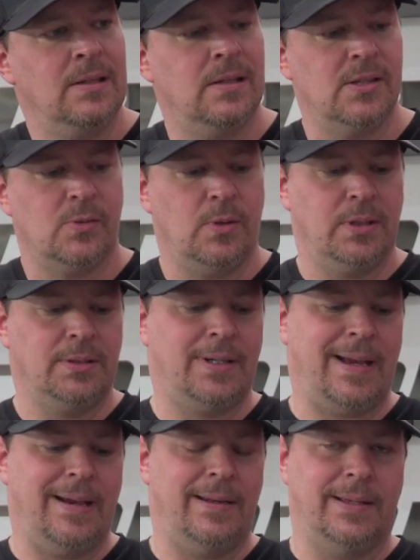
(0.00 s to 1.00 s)
This one
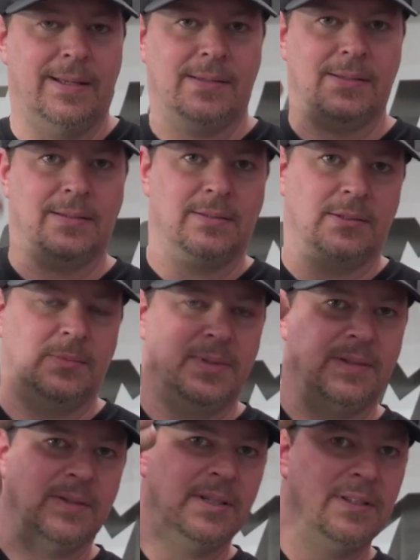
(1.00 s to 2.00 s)
kind of gets a little
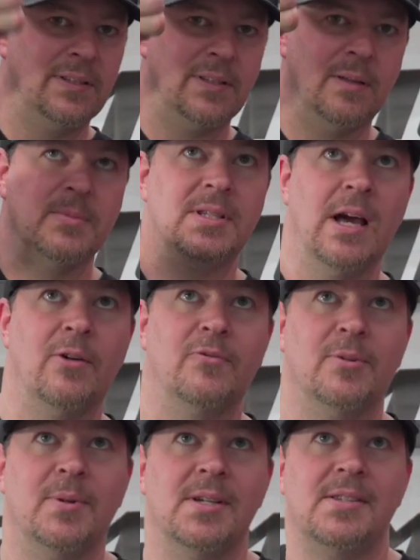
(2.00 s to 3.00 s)
bit of a thumbs down
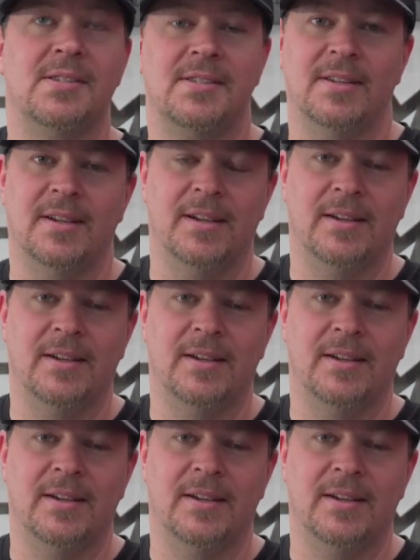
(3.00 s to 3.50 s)
from us.